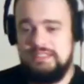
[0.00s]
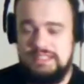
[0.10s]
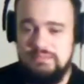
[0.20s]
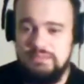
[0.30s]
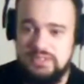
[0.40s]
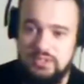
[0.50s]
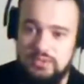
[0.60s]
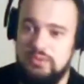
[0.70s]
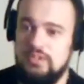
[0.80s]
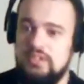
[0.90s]
It seems
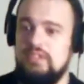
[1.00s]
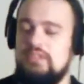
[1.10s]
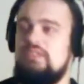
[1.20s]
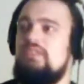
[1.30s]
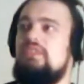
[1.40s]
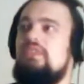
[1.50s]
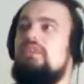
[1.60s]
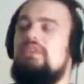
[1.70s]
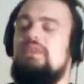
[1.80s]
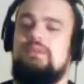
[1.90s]
so.
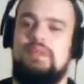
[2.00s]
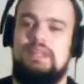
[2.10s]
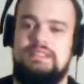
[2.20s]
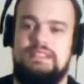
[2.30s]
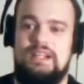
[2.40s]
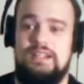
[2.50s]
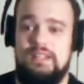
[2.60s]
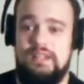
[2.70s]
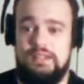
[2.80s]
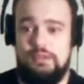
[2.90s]
So it's
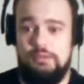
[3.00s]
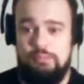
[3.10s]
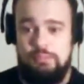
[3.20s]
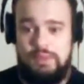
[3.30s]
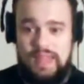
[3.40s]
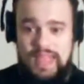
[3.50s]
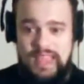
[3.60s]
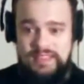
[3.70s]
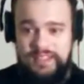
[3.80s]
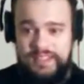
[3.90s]
kind of like you're
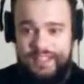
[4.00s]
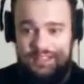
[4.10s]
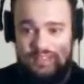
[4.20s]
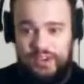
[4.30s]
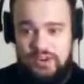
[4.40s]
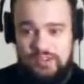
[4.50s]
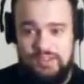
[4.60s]
playing the guitar